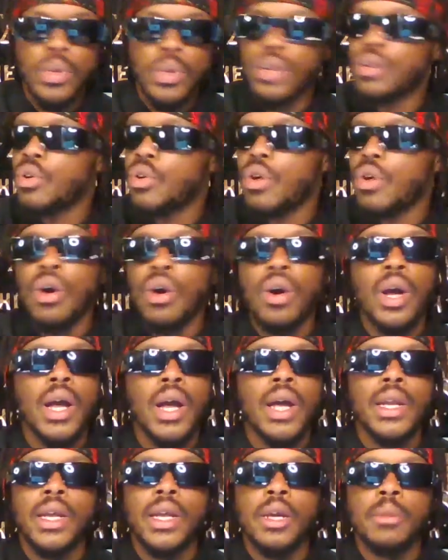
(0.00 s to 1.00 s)
go all
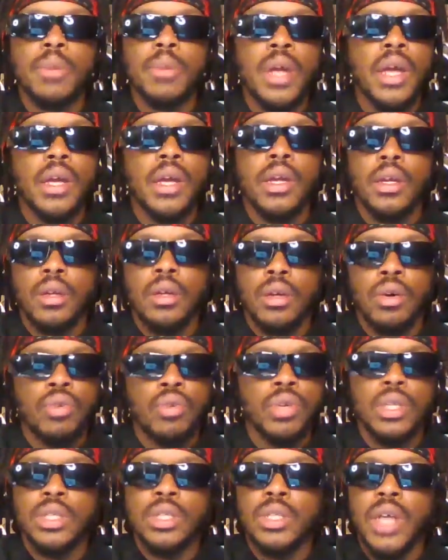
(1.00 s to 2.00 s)
goddamn day on
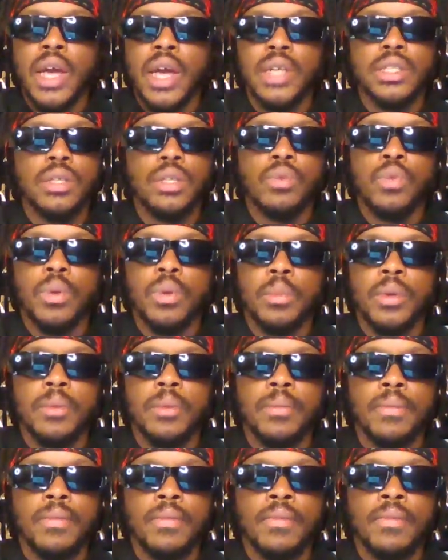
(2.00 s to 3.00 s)
these nasty women.
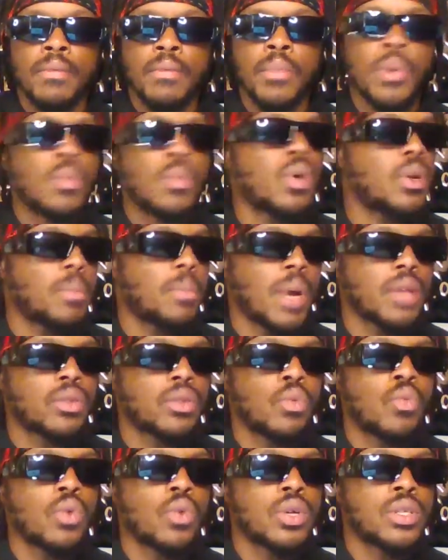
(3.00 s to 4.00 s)
But what about the
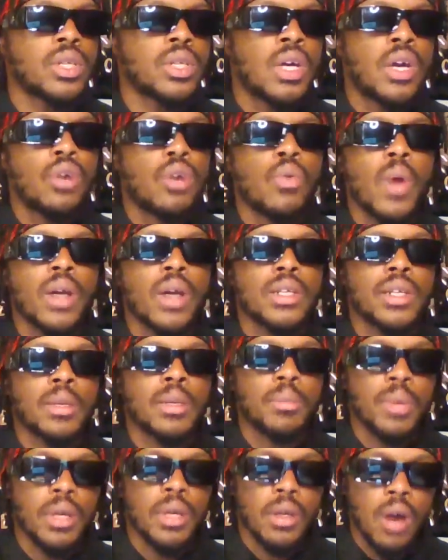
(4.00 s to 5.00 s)
ones who actually
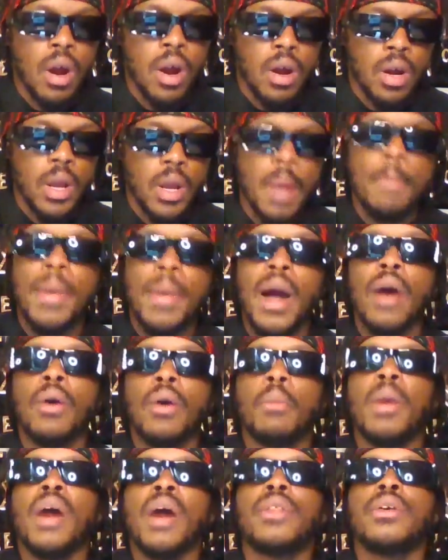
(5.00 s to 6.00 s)
are empowered
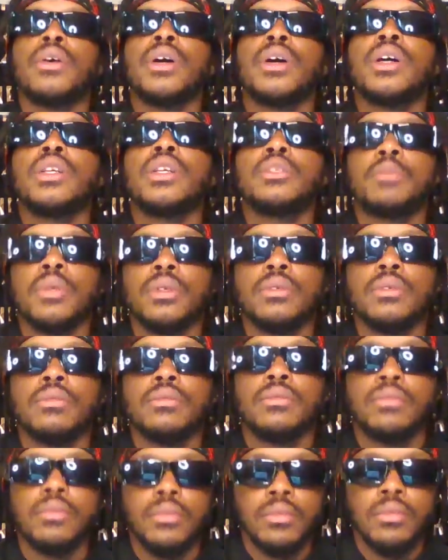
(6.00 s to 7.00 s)
by their husband,
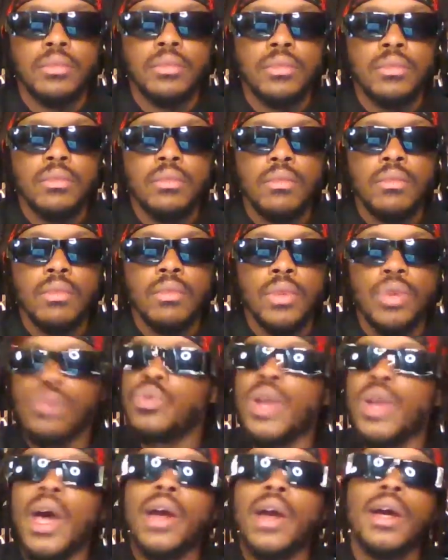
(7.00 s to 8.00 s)
who
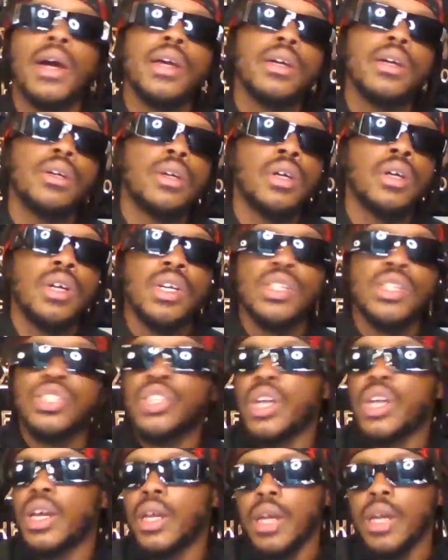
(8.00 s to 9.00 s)
not out here
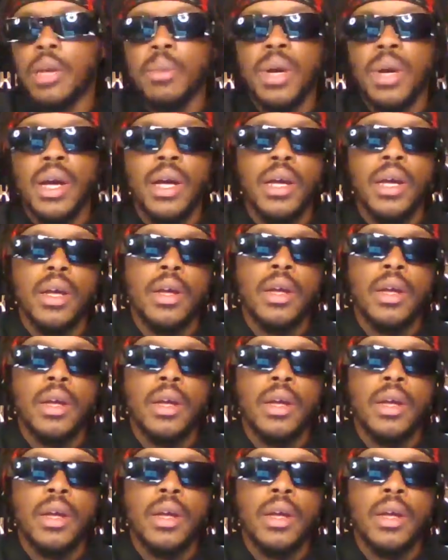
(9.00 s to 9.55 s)
shaking their behind?